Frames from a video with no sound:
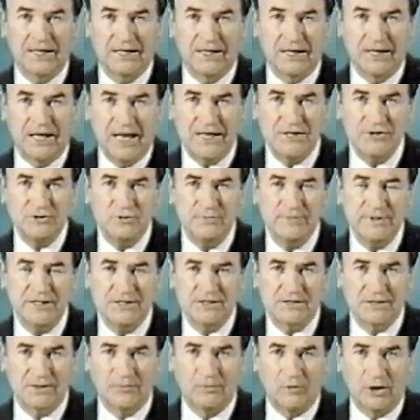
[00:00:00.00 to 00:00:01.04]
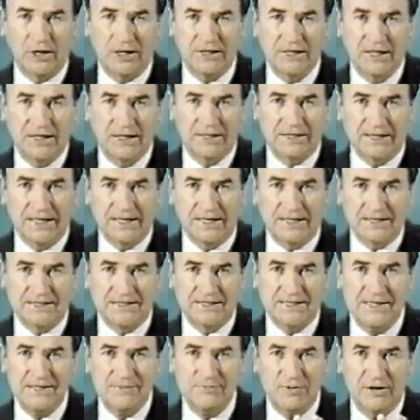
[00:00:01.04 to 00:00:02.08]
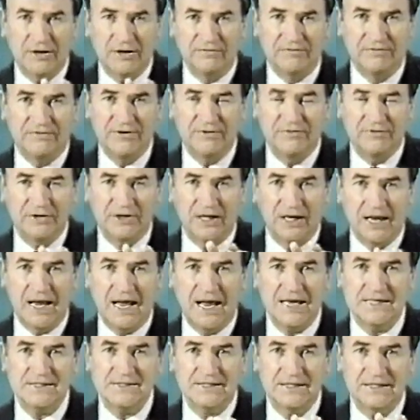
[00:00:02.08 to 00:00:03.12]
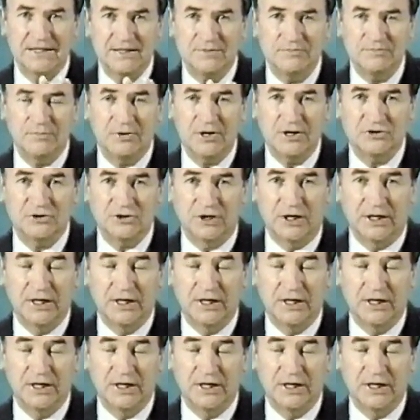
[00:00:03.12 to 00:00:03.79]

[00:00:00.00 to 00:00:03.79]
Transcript: As you meet someone, get a deep, vivid, lasting impression